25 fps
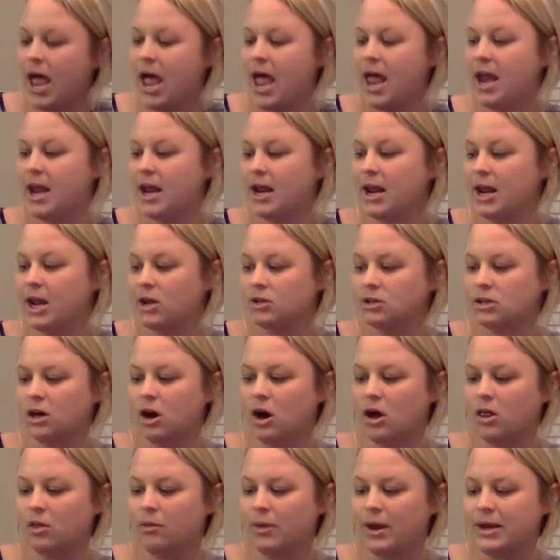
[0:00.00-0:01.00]
and it goes
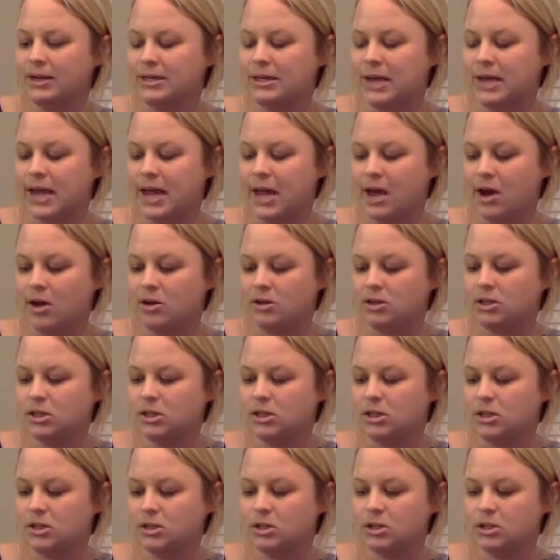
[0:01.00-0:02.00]
all the way down
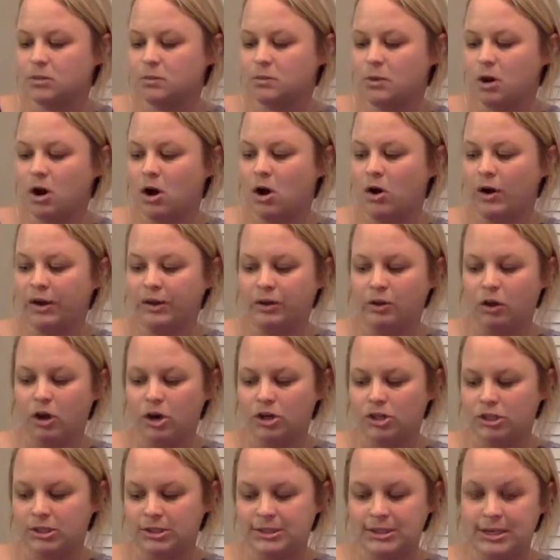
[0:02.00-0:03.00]
to the small and
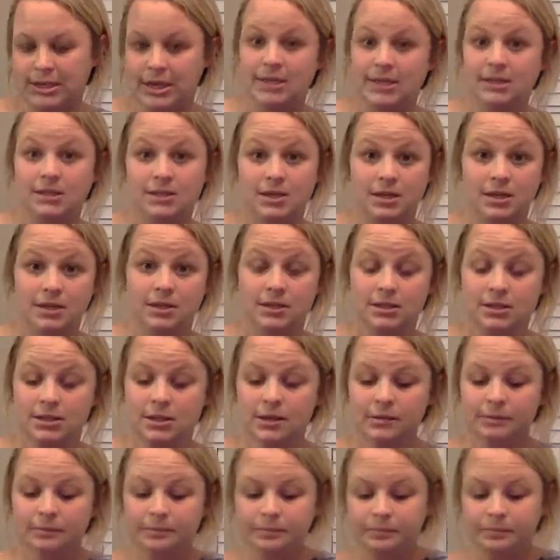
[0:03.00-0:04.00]
large
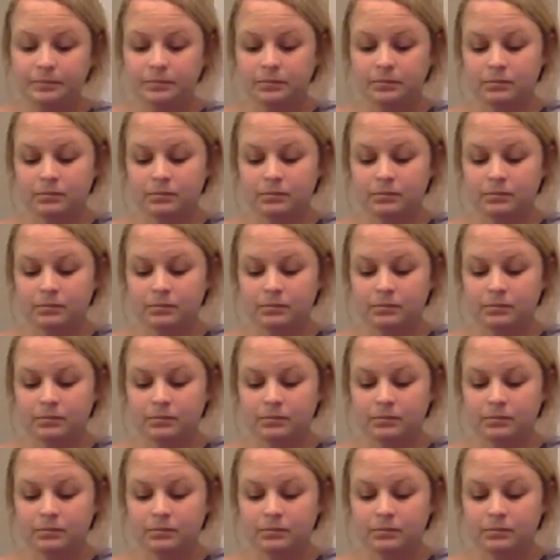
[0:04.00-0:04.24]
intestines.